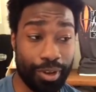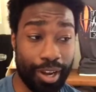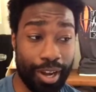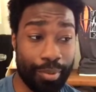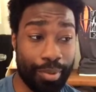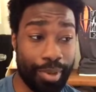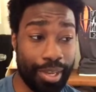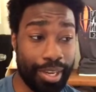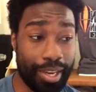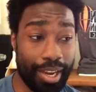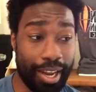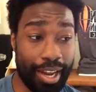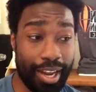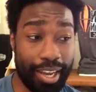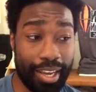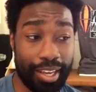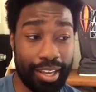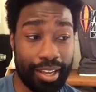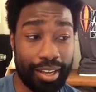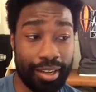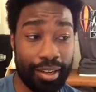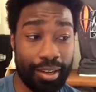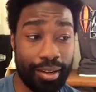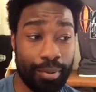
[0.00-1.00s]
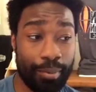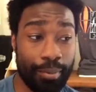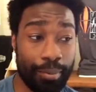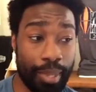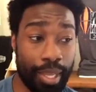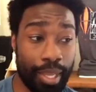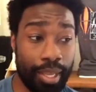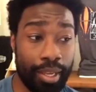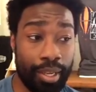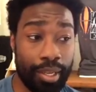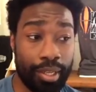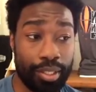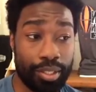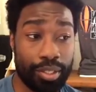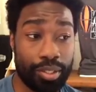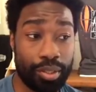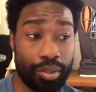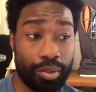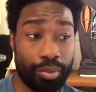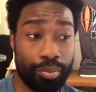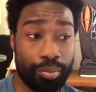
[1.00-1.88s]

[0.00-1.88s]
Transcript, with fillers: I mean, I um, so